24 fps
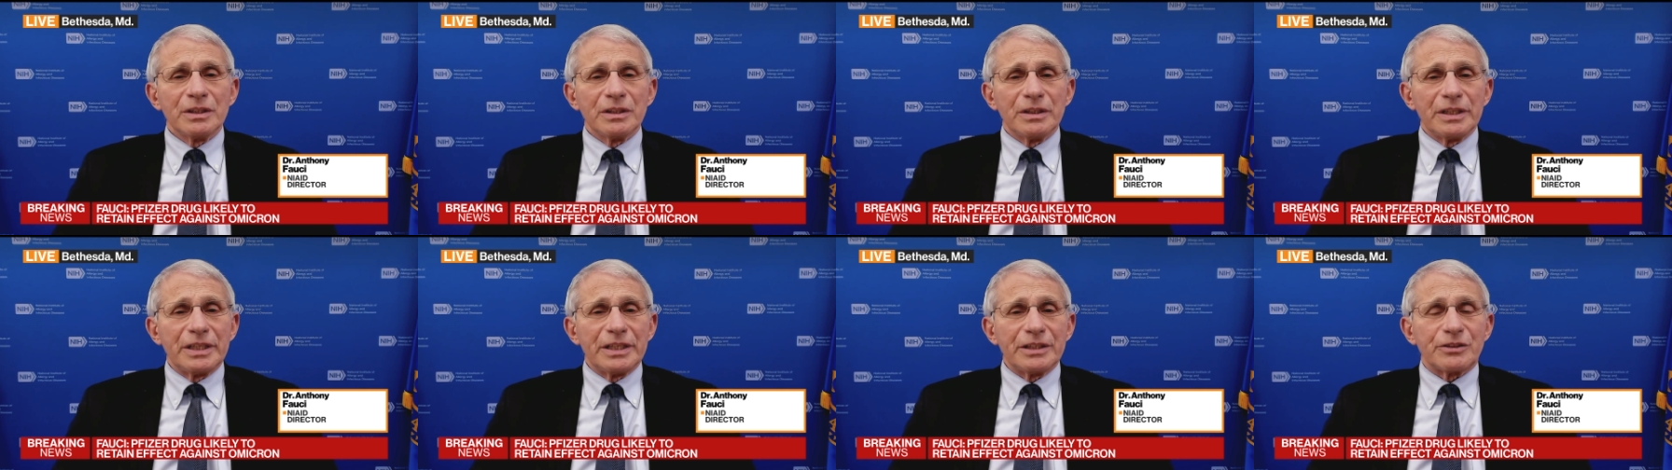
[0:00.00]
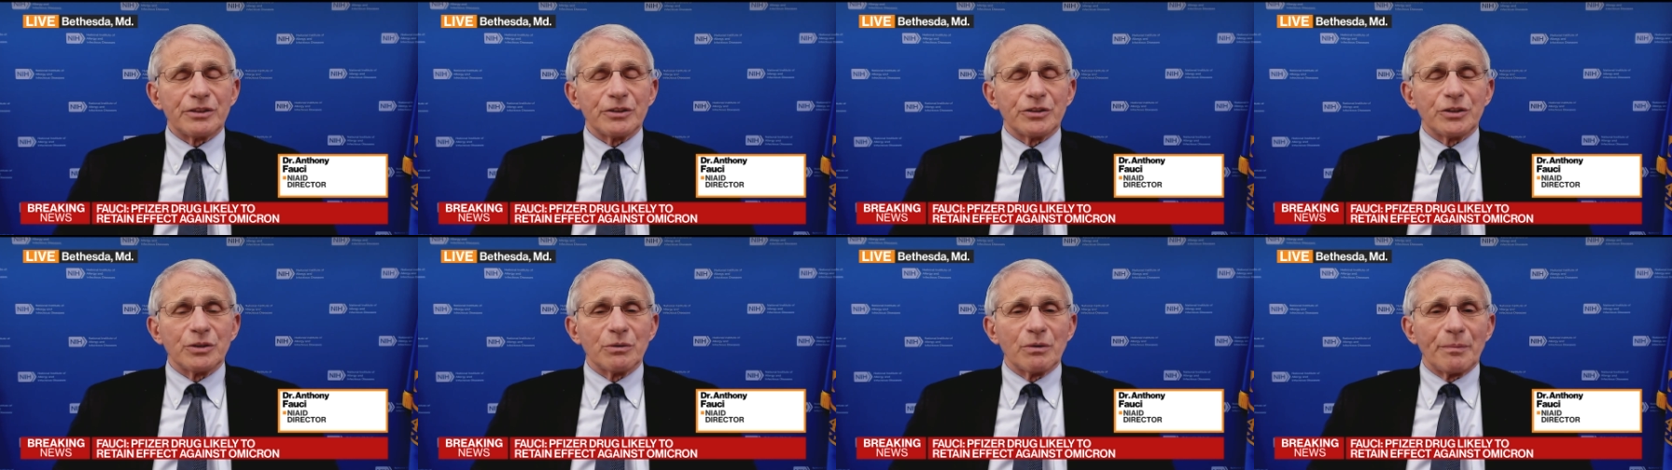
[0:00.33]
need
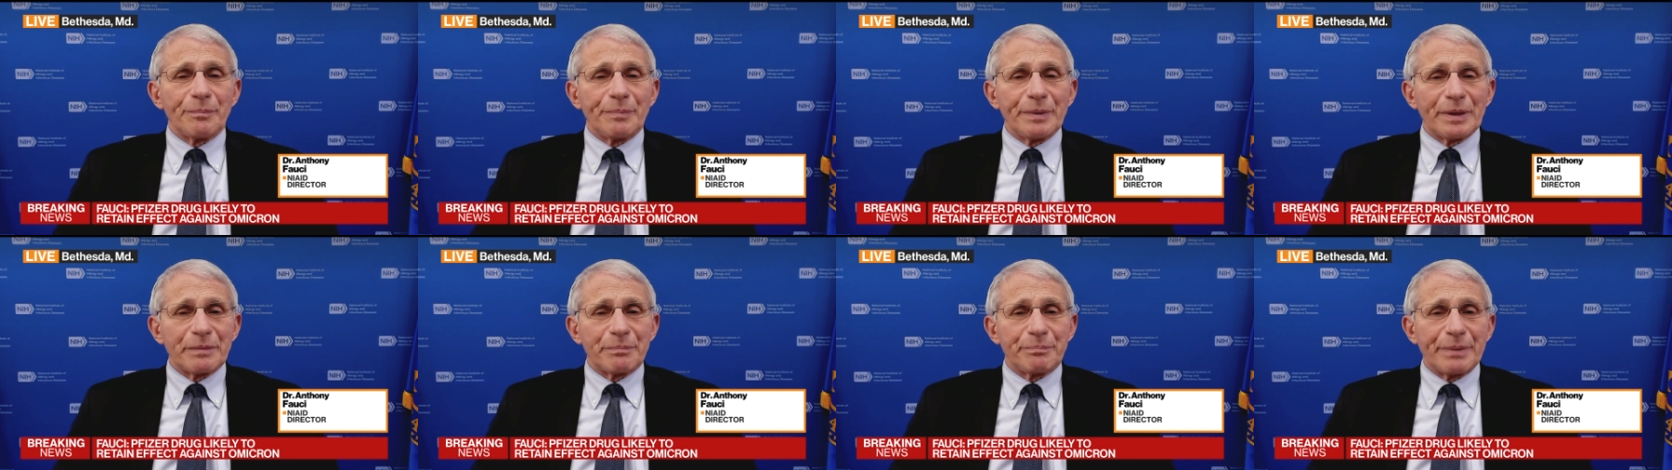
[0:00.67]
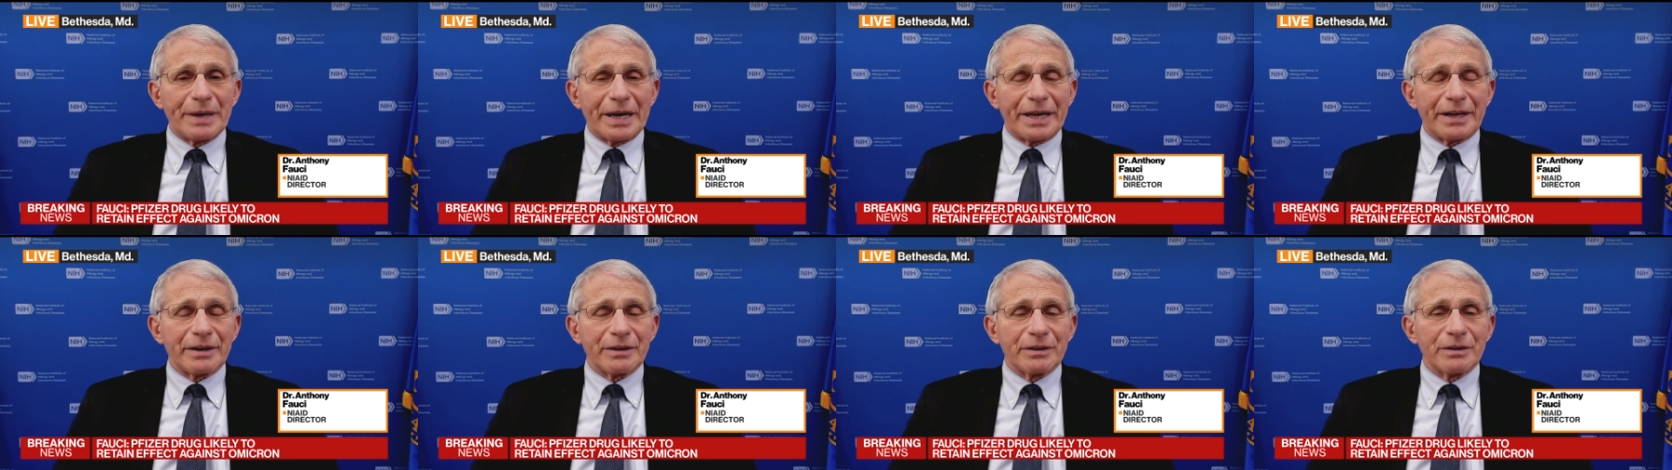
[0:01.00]
to do a bit
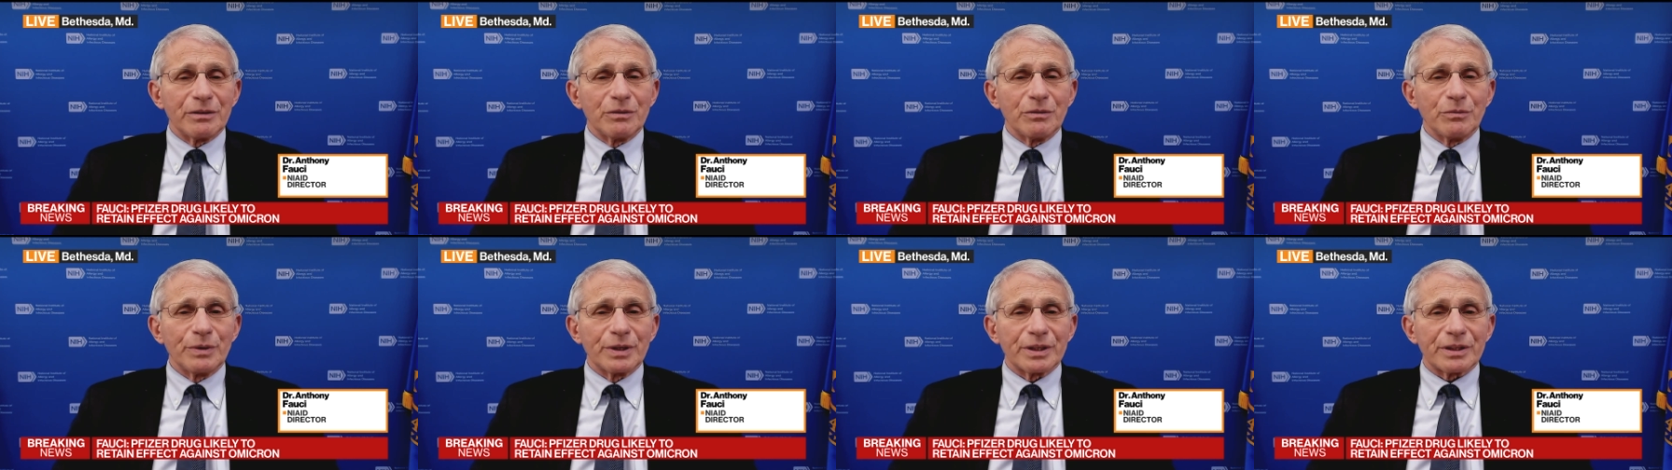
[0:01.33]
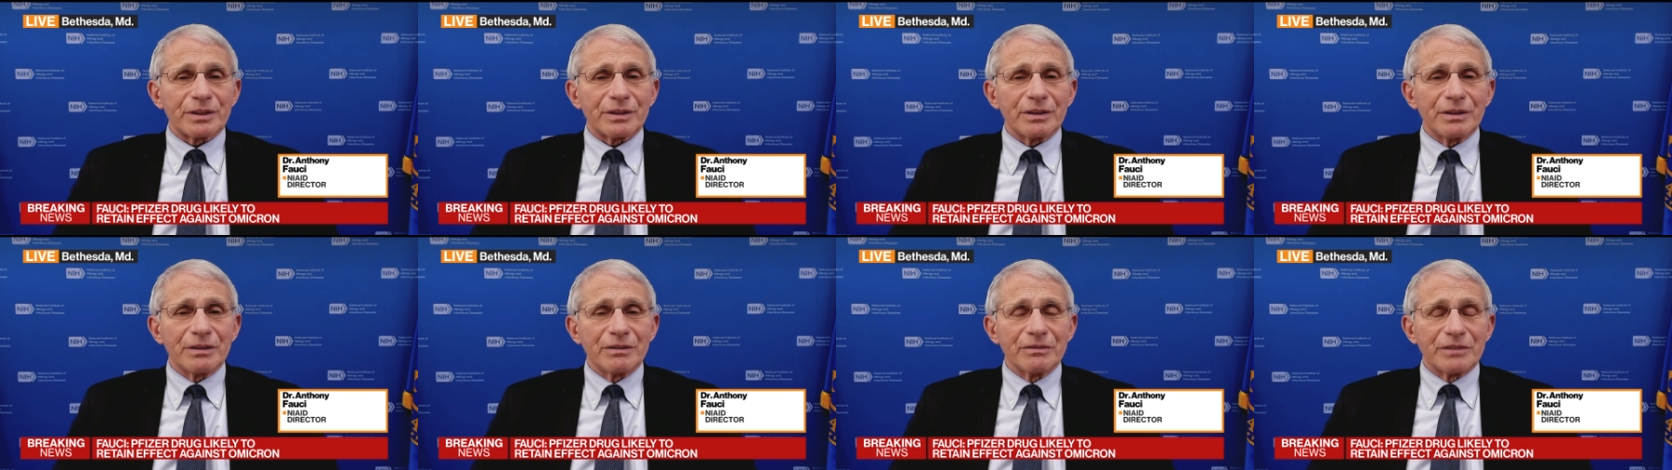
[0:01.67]
better
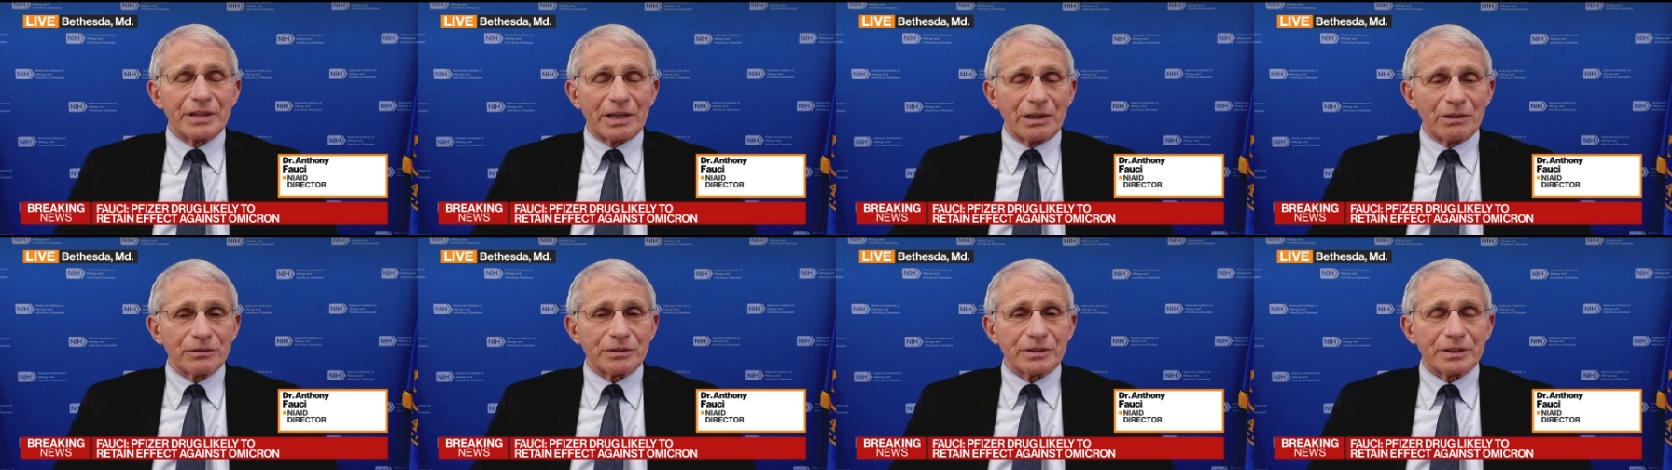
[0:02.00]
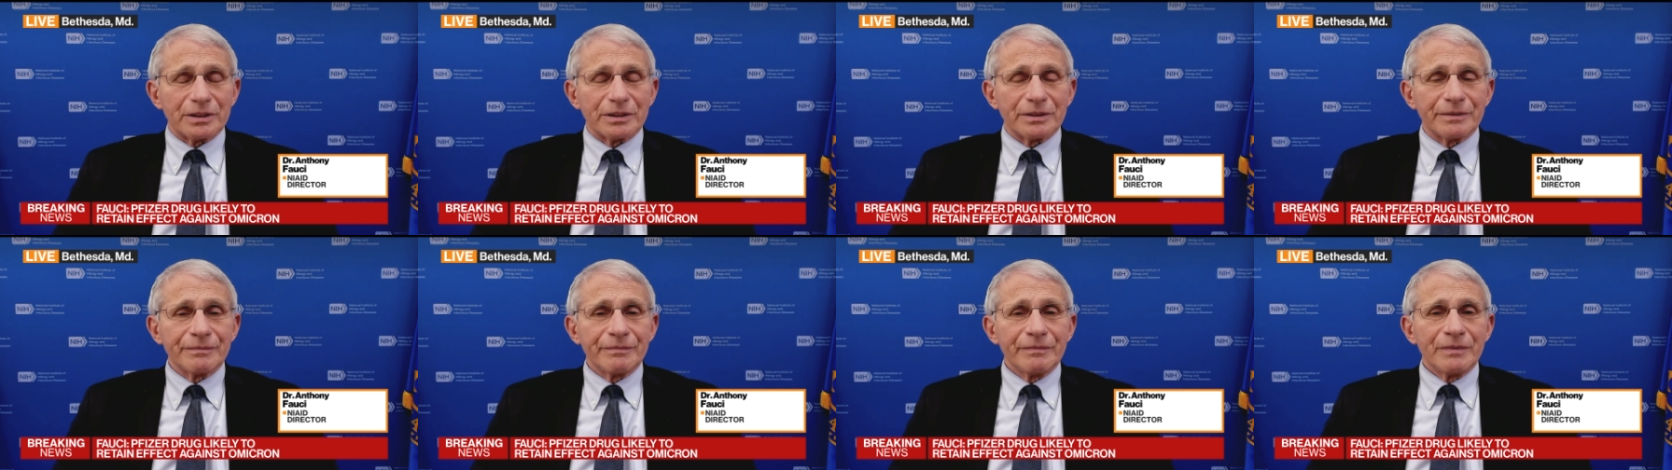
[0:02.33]
with
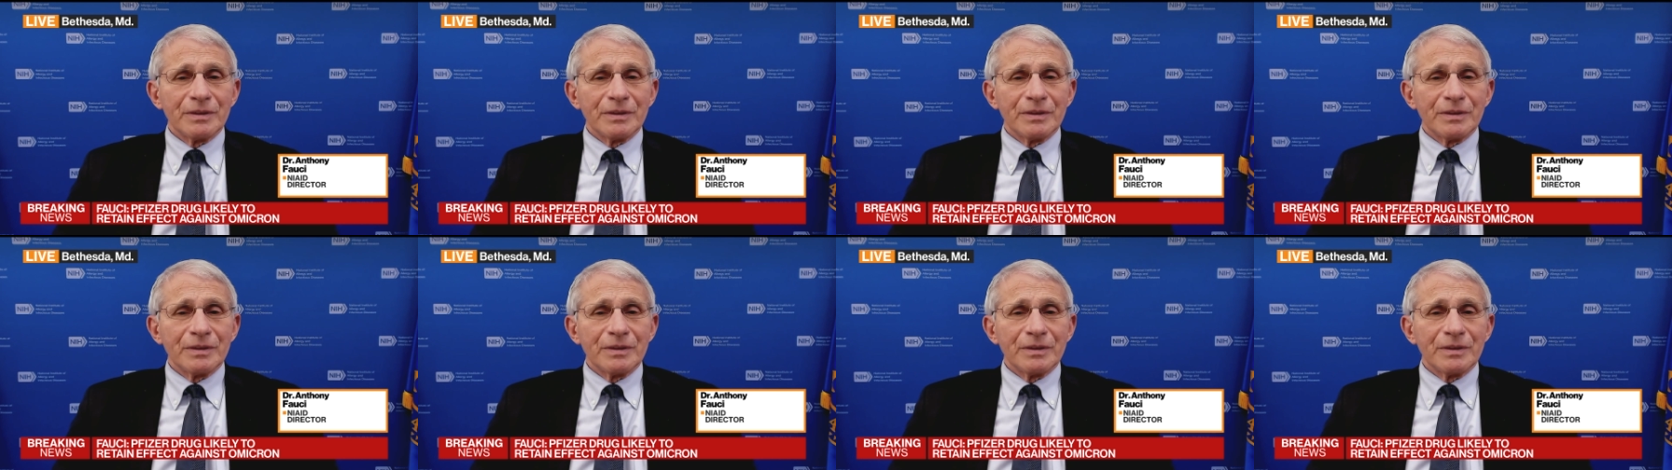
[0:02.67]
Delta.